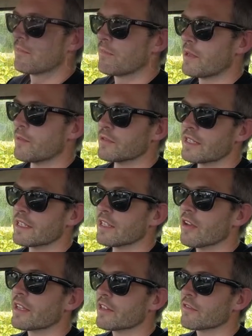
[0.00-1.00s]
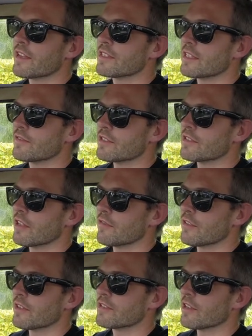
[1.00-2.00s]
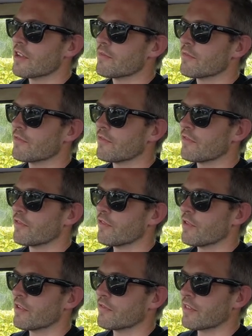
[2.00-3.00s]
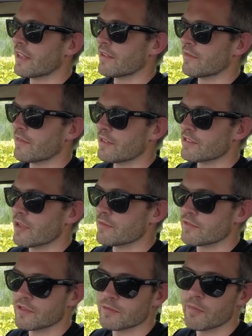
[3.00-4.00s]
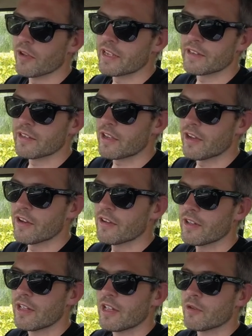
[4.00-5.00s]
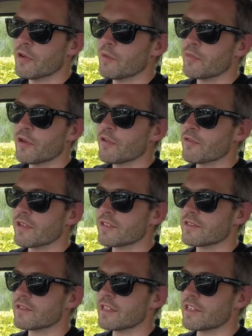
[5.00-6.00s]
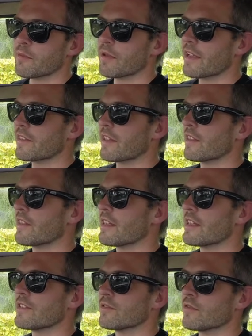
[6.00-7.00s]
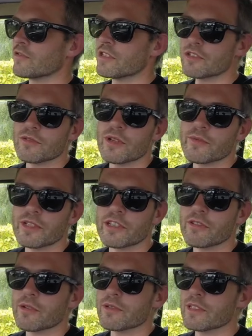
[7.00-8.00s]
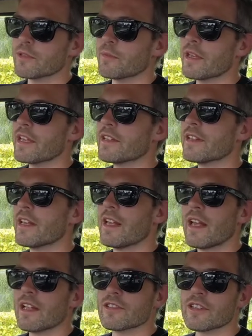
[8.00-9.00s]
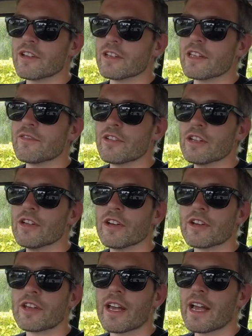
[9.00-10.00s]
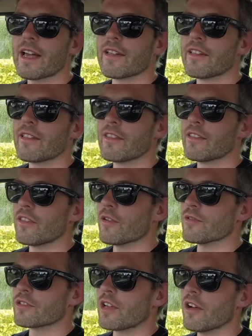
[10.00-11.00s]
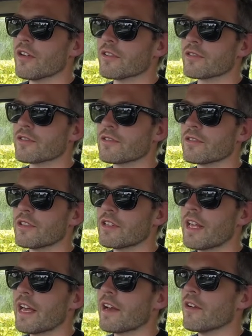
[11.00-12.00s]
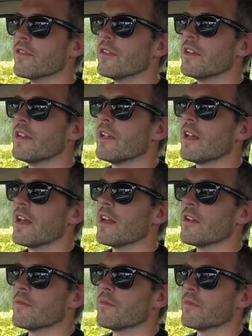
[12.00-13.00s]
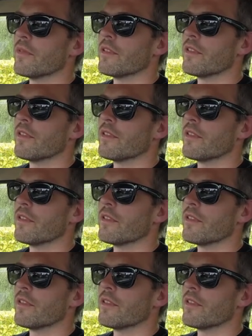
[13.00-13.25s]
People did like the facelifted stuff at the time for if they in terms of just buying the car. But purists did complain that the sort of traditional MG grill had disappeared, and certainly if you look at those cars now. Um,